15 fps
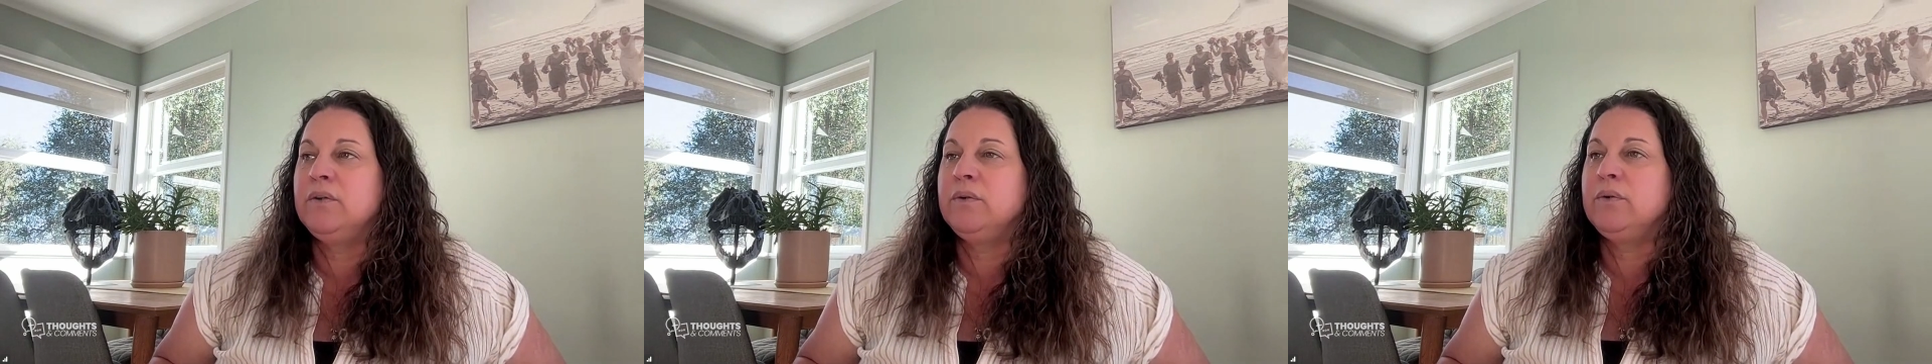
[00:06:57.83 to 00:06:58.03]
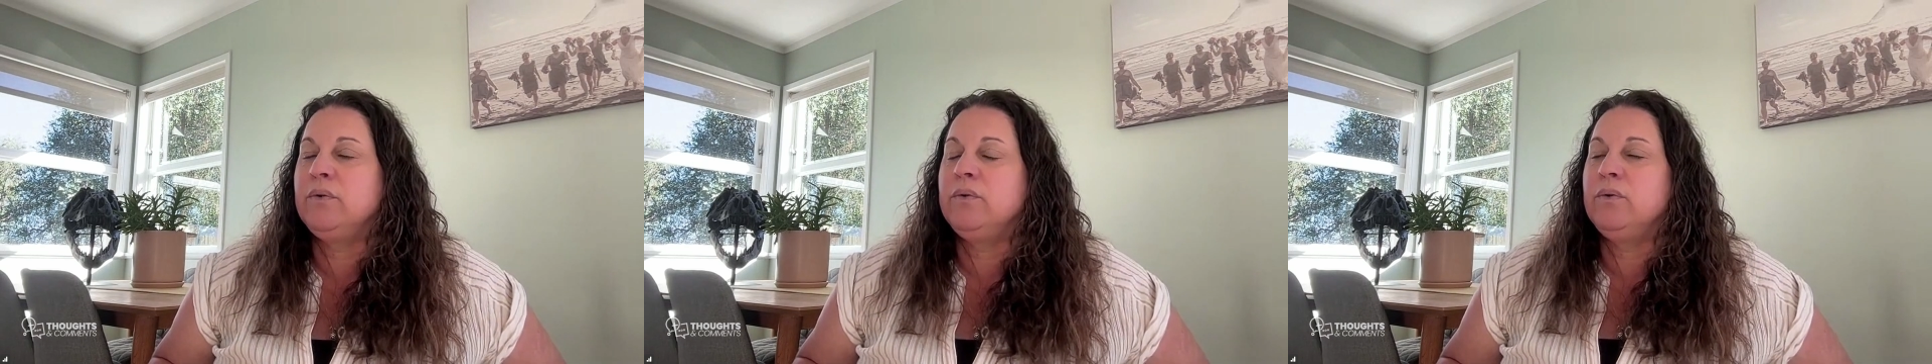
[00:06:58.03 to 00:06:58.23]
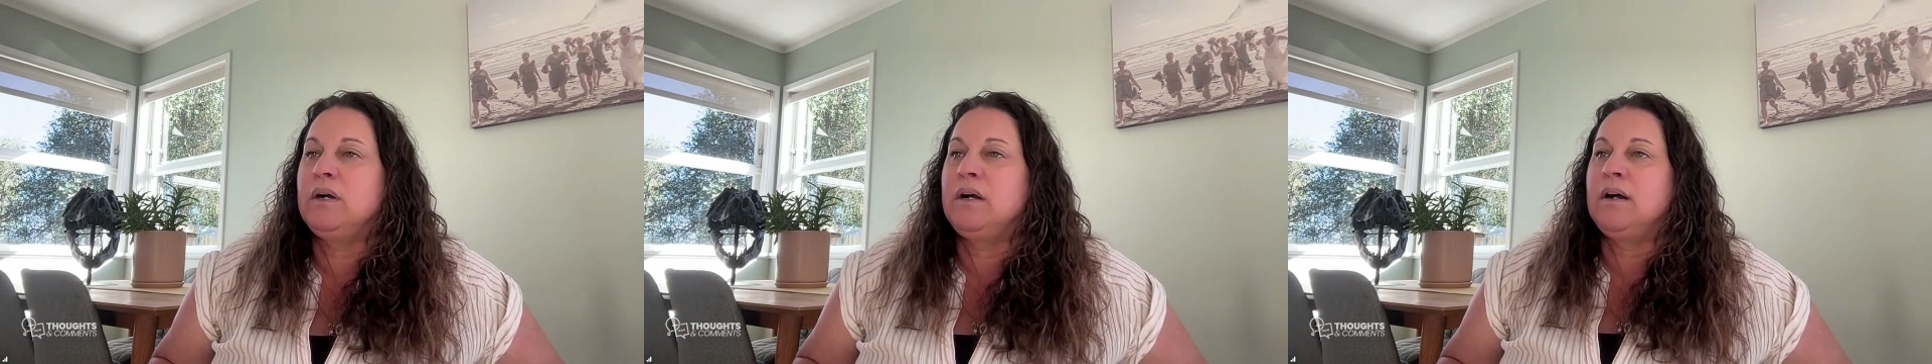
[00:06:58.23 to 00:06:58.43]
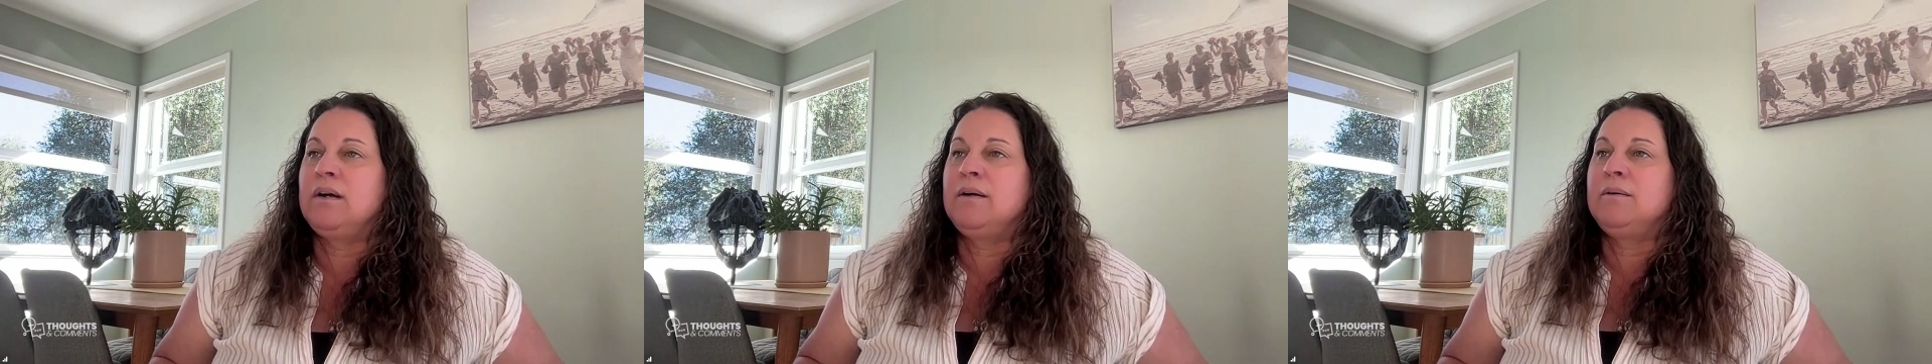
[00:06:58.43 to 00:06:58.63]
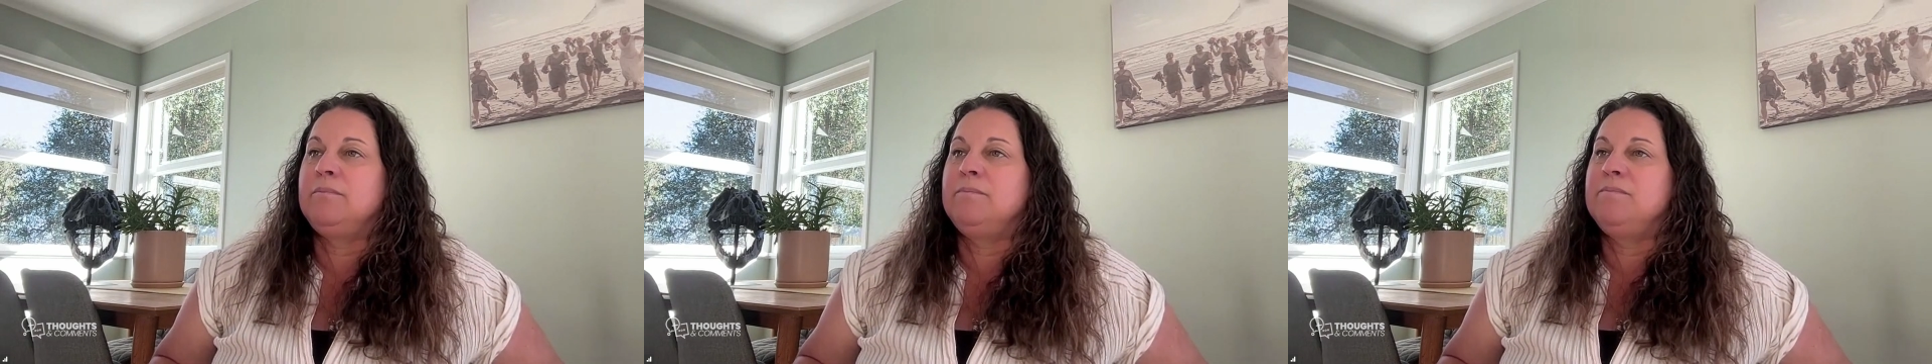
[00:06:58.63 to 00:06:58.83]
who
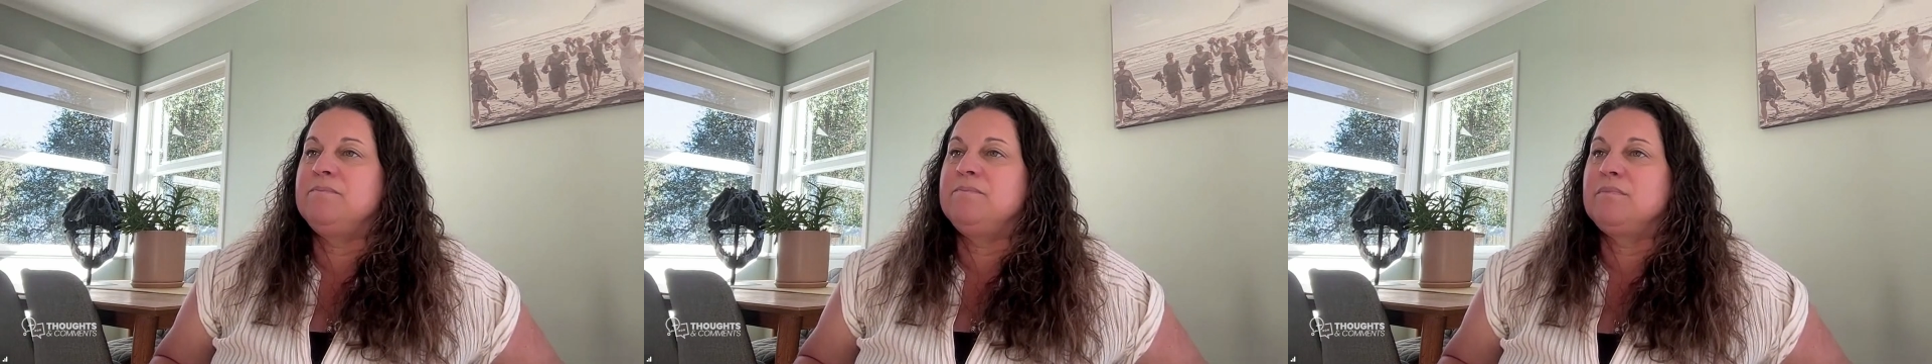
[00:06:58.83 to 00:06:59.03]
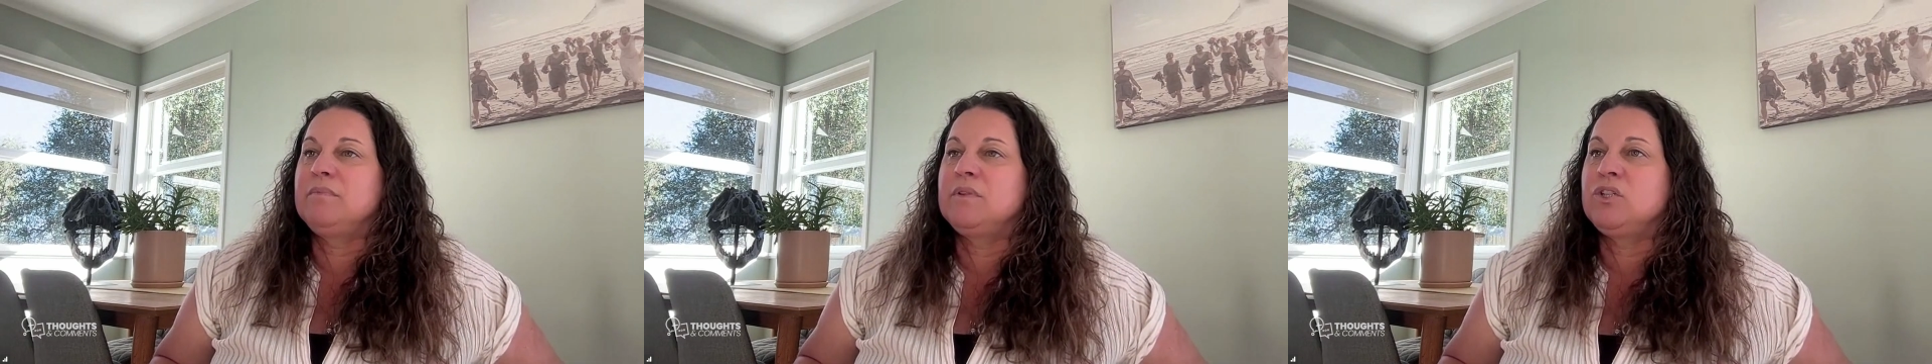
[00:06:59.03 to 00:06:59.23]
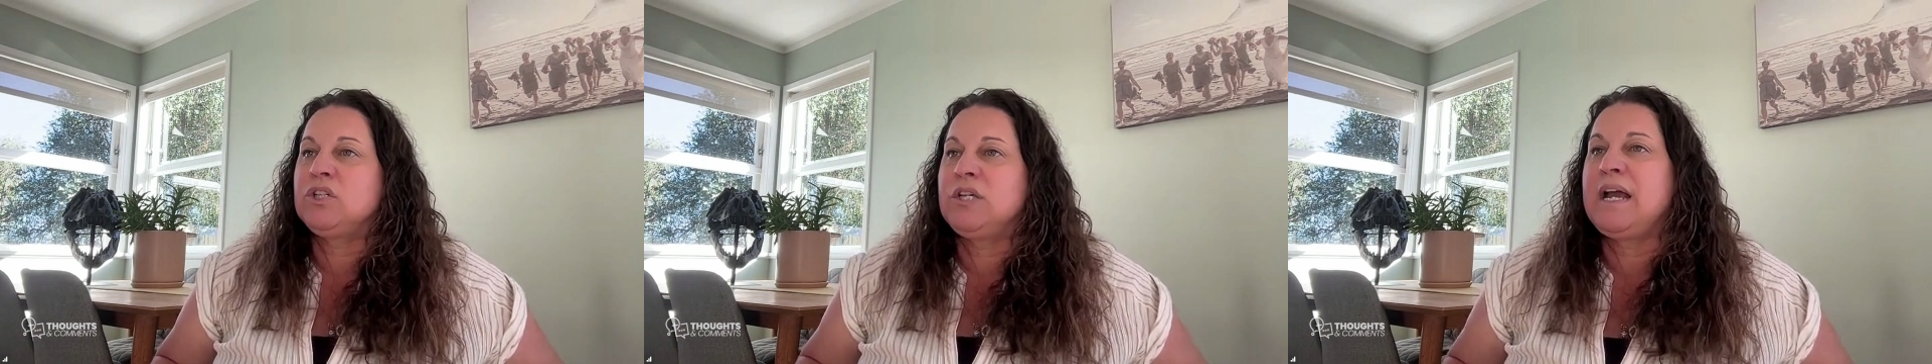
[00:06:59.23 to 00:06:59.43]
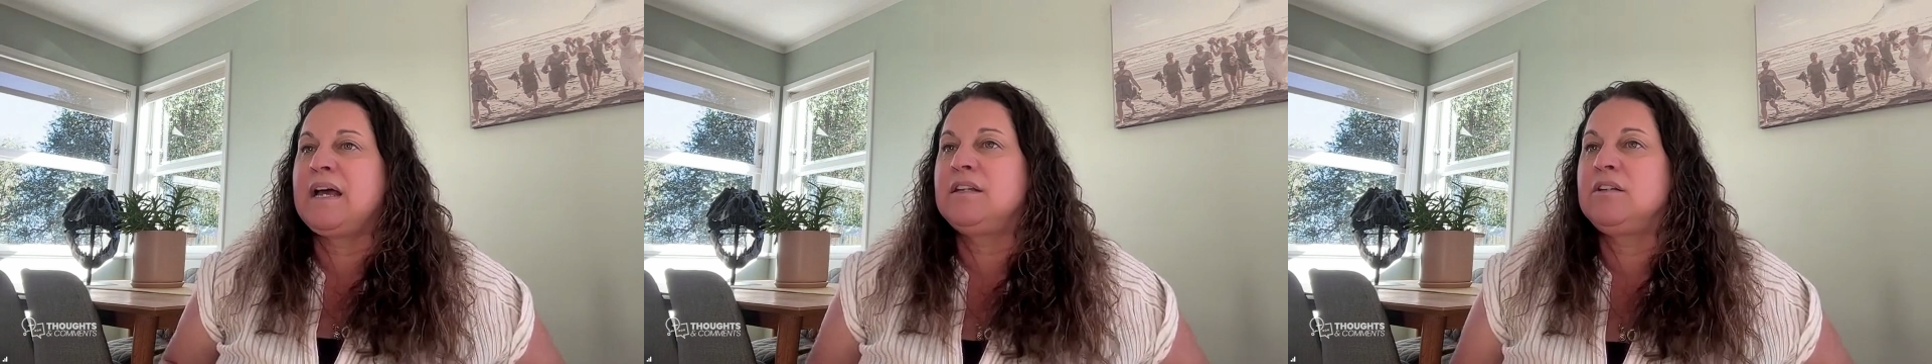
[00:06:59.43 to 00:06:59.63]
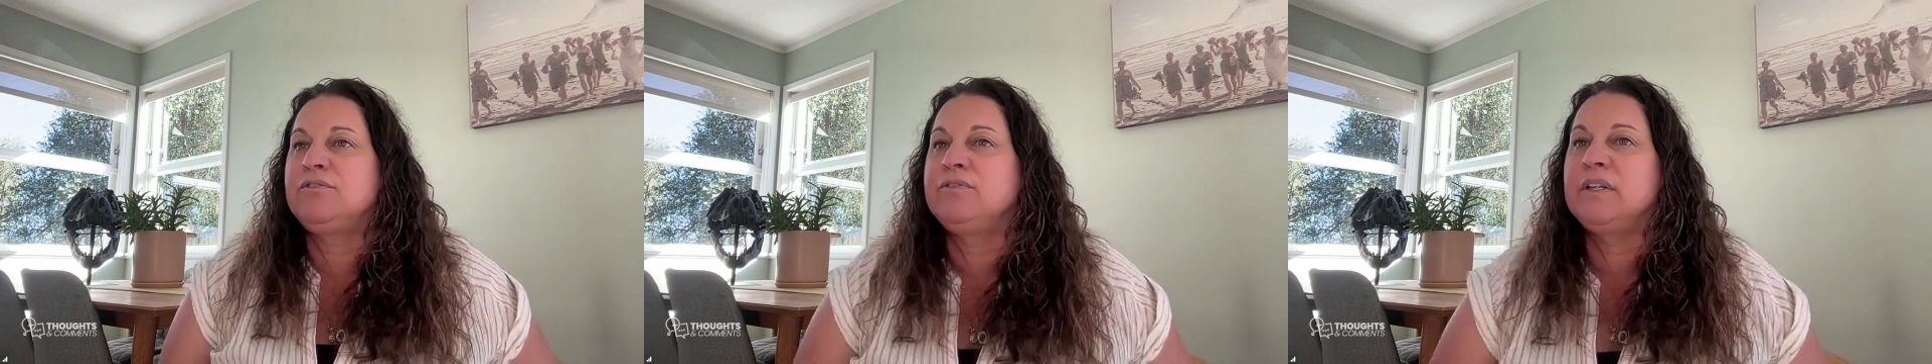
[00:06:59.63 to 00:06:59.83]
she
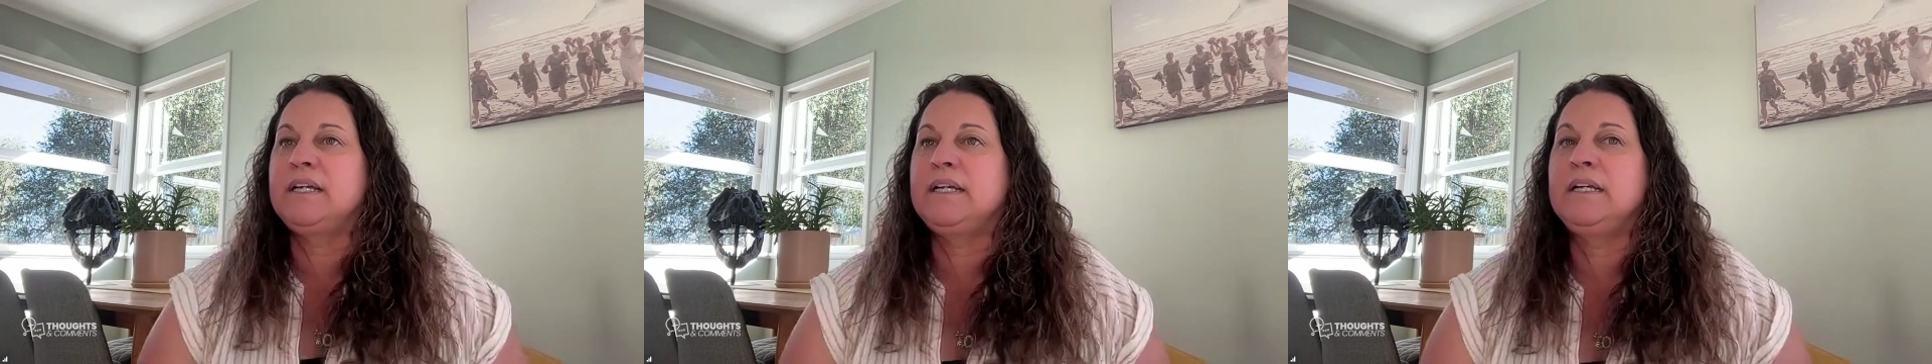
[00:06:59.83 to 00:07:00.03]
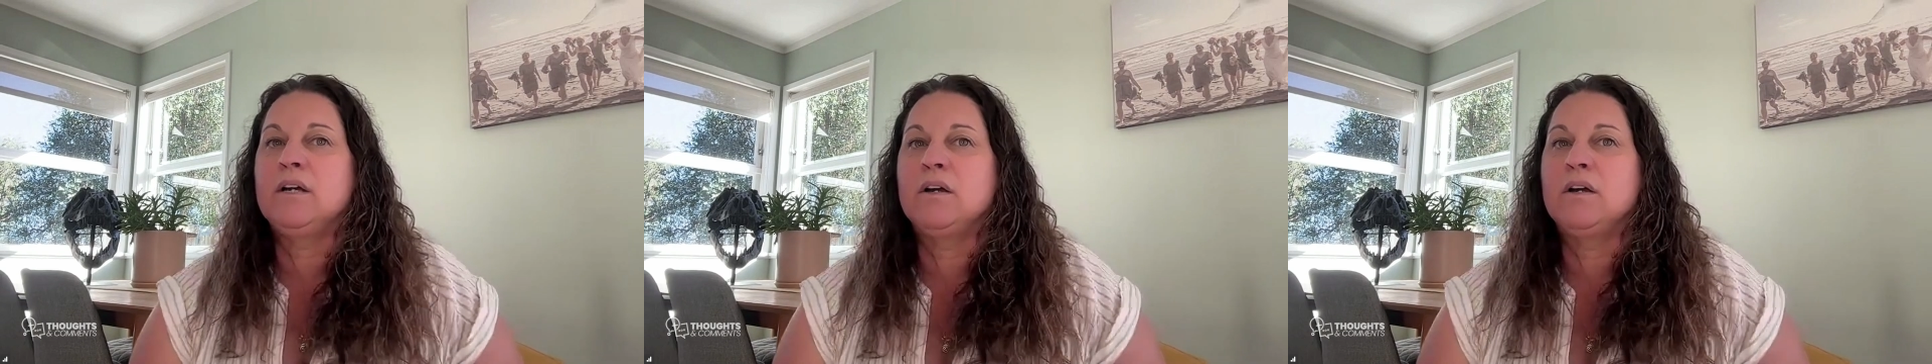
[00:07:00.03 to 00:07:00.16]
had to flee.